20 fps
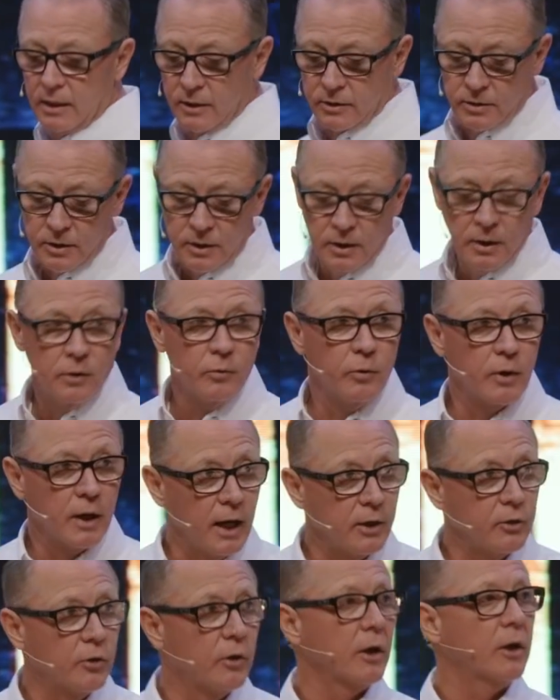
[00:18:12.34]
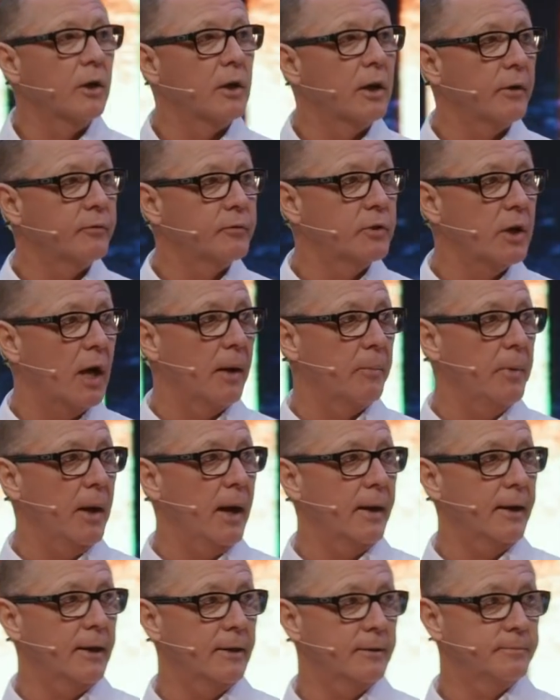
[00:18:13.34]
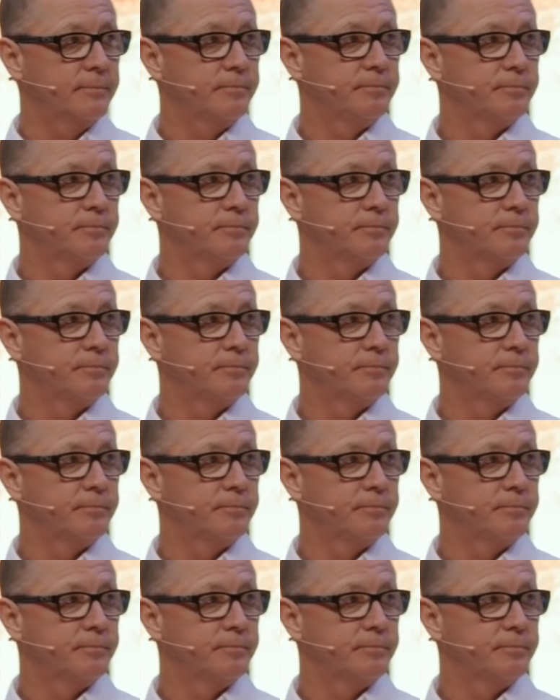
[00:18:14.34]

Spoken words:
because we're not doing a good enough job at it.